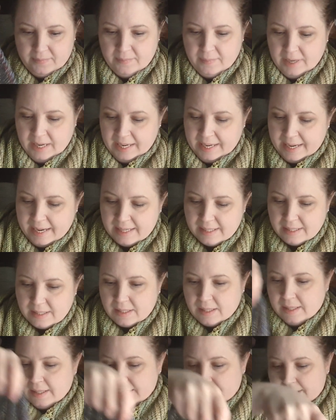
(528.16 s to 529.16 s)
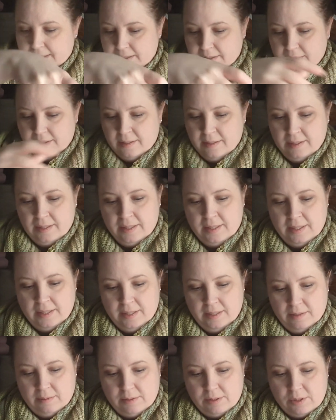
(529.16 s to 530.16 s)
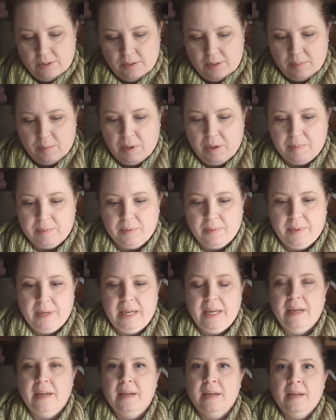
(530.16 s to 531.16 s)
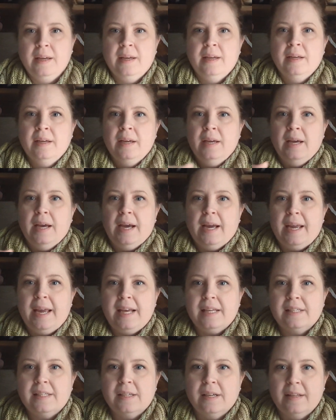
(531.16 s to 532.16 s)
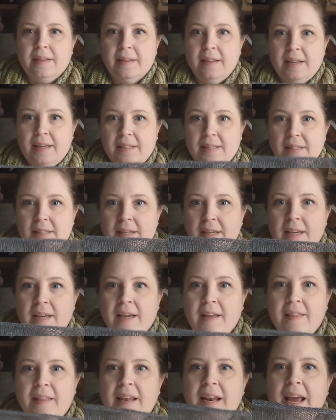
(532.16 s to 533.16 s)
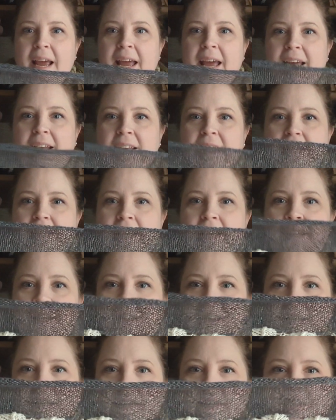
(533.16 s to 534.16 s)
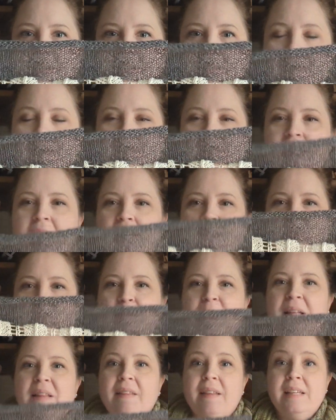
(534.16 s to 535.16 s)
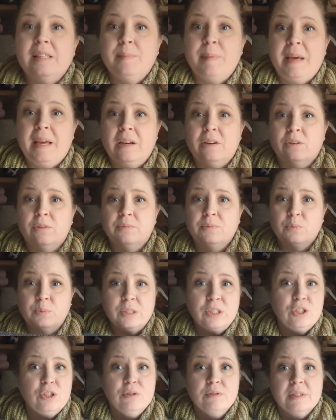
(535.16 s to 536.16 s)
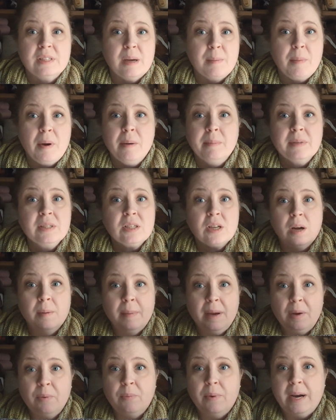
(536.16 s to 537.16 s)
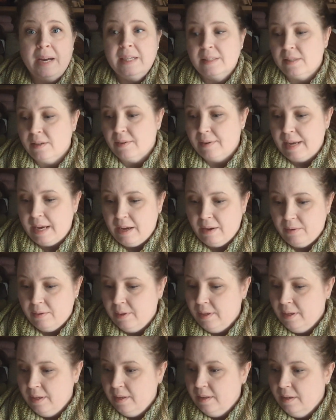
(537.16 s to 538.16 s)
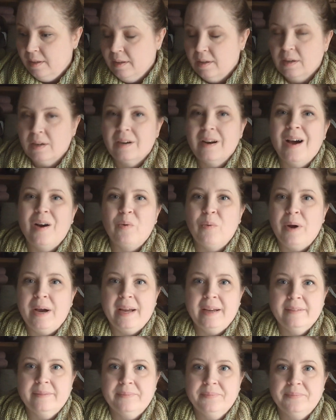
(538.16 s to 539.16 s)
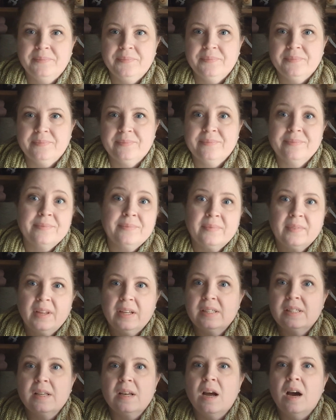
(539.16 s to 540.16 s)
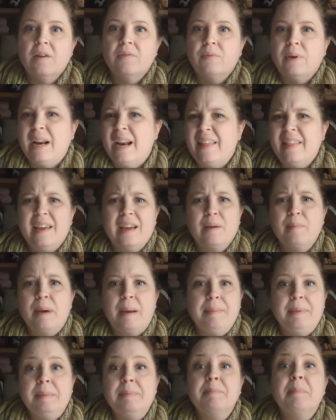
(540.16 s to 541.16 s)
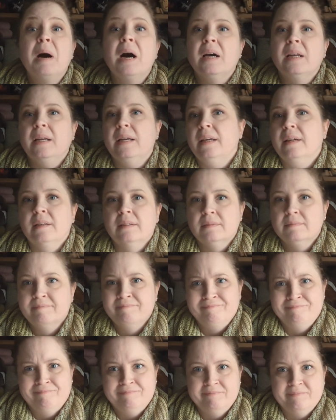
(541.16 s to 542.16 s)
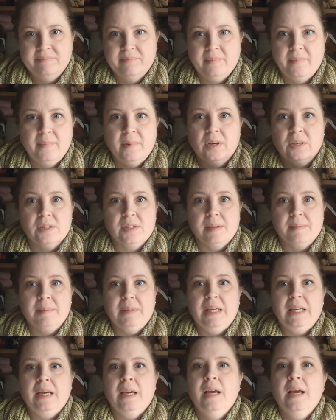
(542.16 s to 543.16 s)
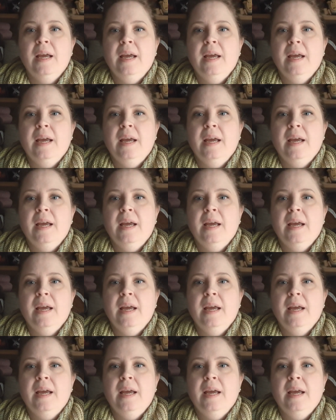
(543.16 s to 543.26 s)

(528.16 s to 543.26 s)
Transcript: I cast on, I'll show it the proper way. I cast on this, and then I added this nice big lace panel, which used up almost all my white. So now, not white, it's an off-white. I think it might be putty or something.